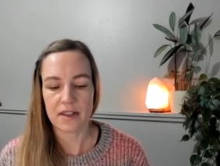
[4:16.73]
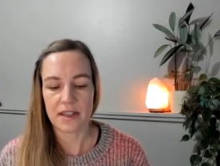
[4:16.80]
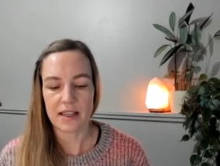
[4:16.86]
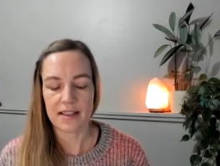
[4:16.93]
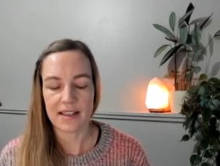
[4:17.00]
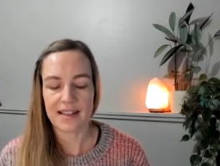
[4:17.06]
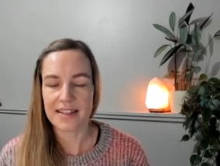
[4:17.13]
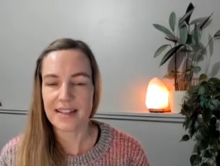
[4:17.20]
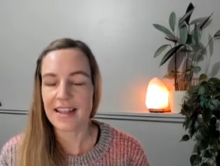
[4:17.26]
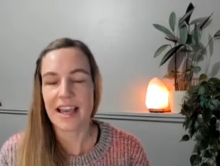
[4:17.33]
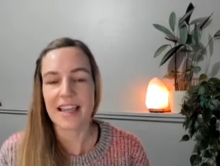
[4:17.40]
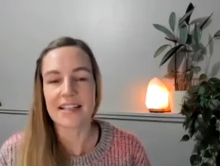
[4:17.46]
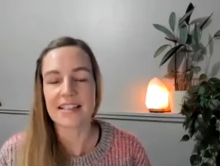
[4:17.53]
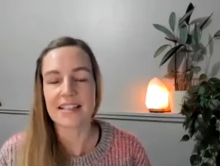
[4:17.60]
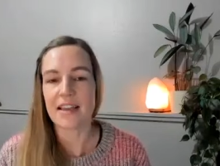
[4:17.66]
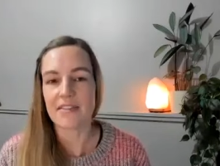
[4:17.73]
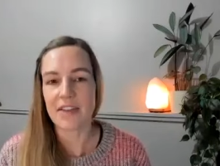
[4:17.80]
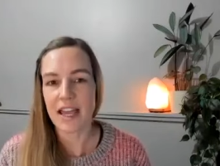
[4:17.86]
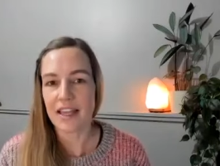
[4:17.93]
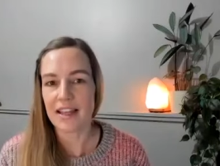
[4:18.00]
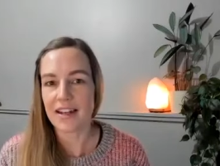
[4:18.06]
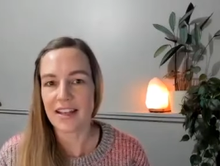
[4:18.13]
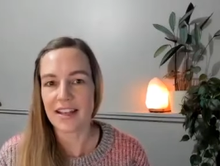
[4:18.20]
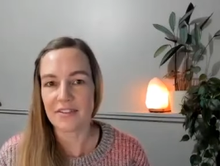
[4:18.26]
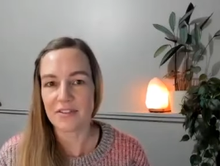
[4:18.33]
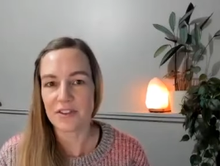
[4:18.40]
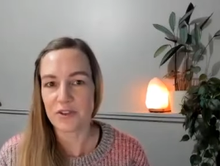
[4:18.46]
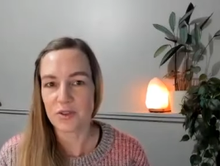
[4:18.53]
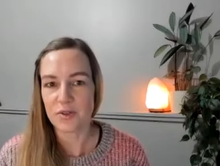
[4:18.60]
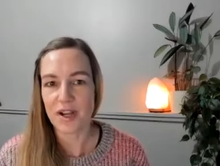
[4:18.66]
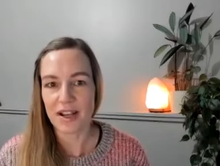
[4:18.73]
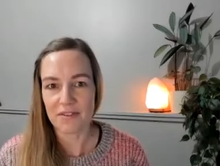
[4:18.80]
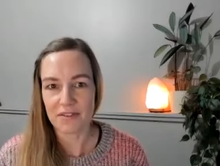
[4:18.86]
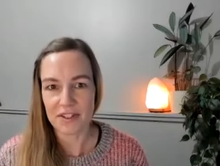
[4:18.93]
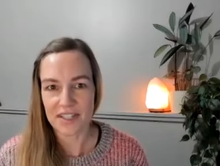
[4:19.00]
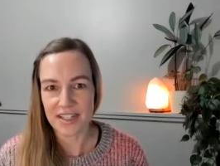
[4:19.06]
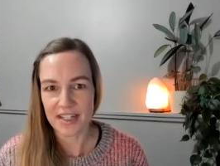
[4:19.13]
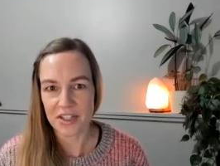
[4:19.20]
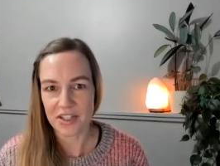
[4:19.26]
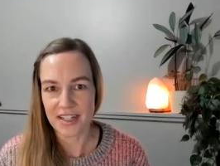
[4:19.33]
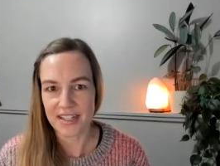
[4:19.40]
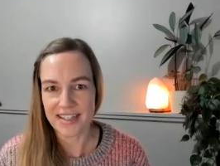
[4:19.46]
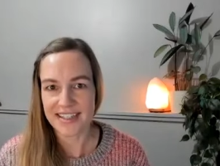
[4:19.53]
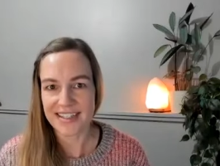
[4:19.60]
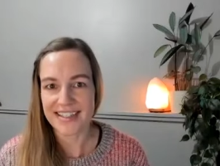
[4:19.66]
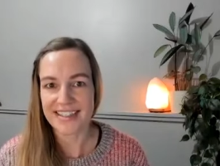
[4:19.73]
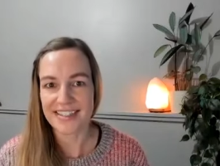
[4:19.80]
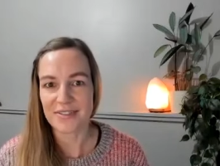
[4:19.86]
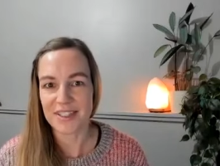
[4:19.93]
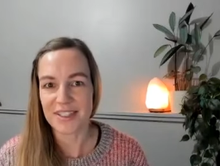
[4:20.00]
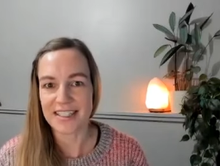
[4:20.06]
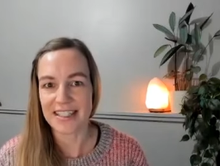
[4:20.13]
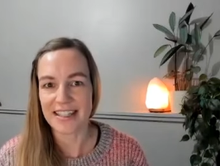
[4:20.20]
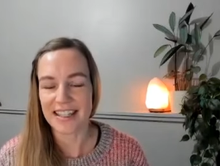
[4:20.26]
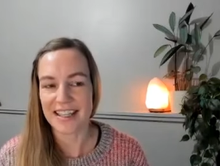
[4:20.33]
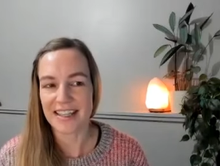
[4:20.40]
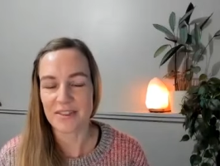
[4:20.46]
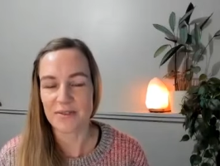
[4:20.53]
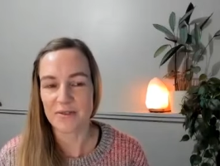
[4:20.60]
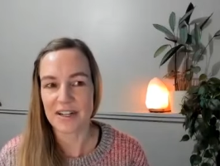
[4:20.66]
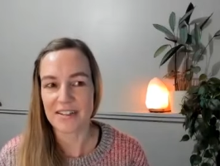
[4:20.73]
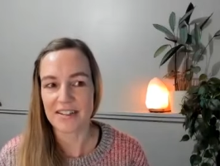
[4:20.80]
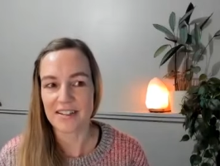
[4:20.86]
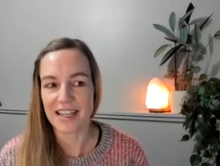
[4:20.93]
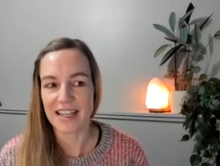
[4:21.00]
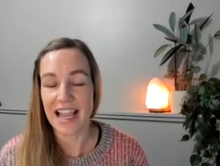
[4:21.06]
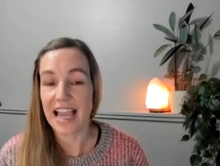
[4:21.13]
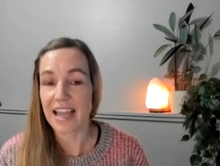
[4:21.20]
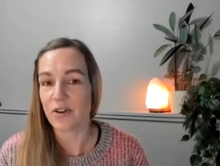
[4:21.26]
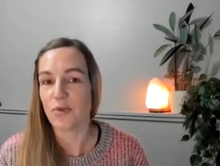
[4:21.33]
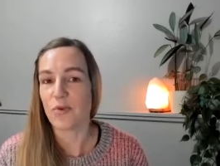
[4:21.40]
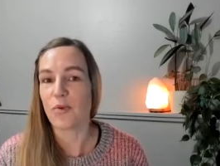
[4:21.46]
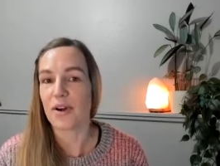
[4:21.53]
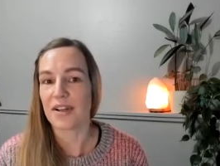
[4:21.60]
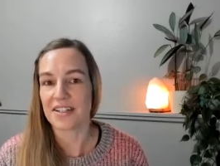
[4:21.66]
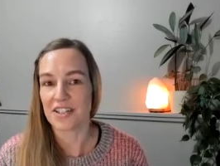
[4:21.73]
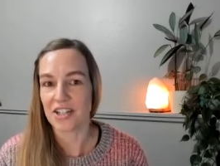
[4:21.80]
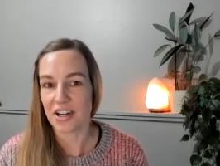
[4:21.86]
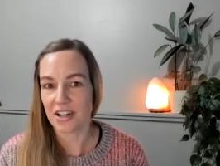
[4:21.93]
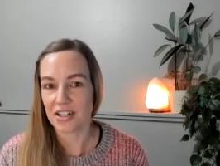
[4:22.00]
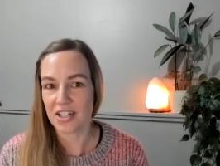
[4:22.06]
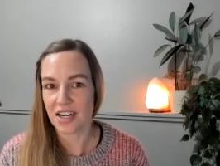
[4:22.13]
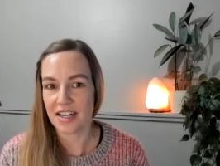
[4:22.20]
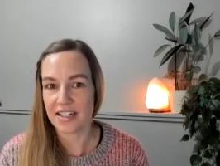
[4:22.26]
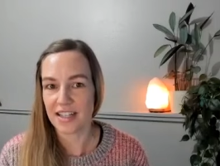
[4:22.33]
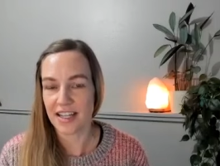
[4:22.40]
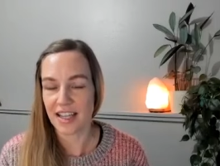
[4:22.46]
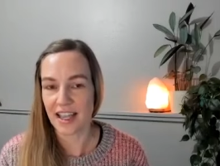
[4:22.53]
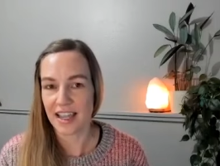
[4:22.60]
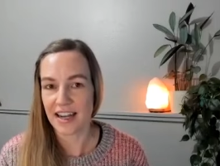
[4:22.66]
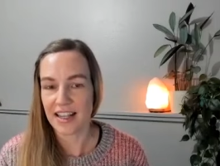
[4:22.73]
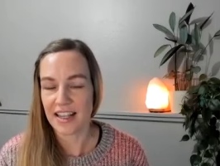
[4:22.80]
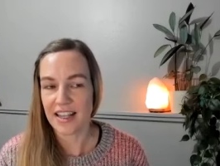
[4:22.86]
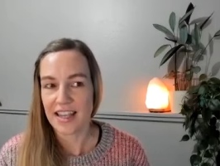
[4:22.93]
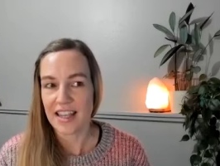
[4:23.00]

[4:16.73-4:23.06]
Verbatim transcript: I guess I've had a few conversations recently where they're like, I don't want to charge high ticket.